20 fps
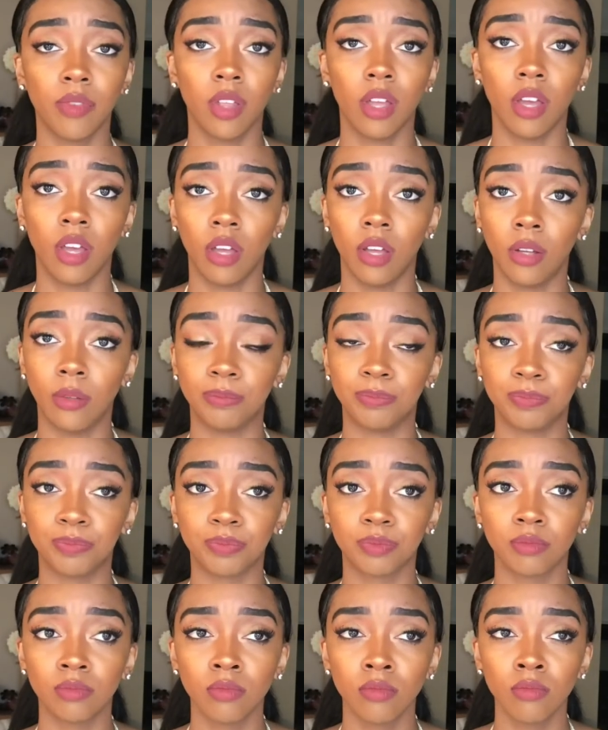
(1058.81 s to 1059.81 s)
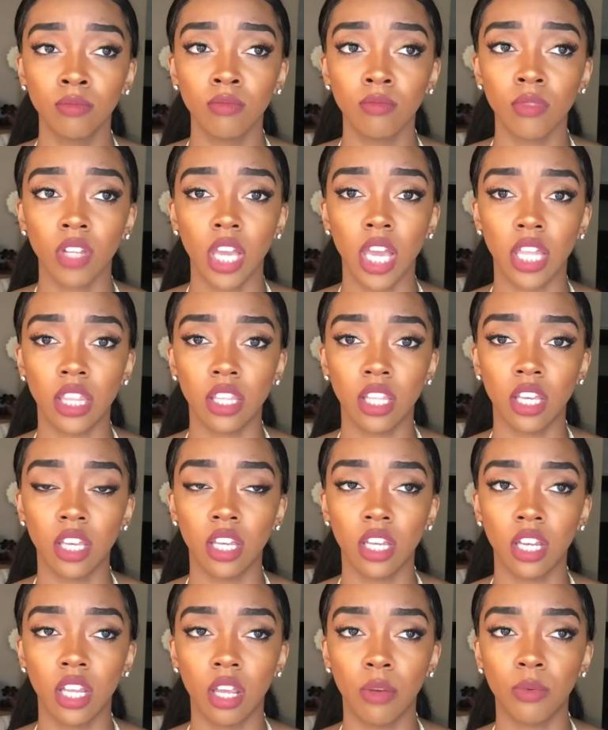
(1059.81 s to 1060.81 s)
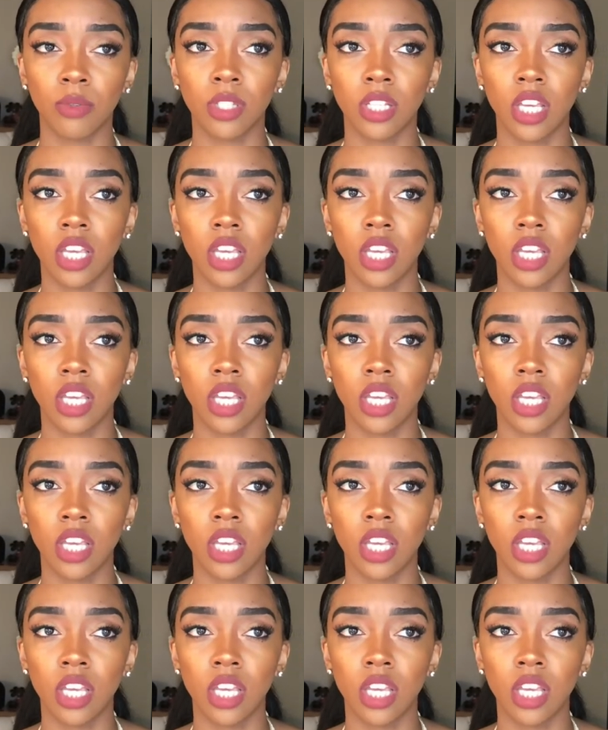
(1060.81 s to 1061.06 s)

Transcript: And then it was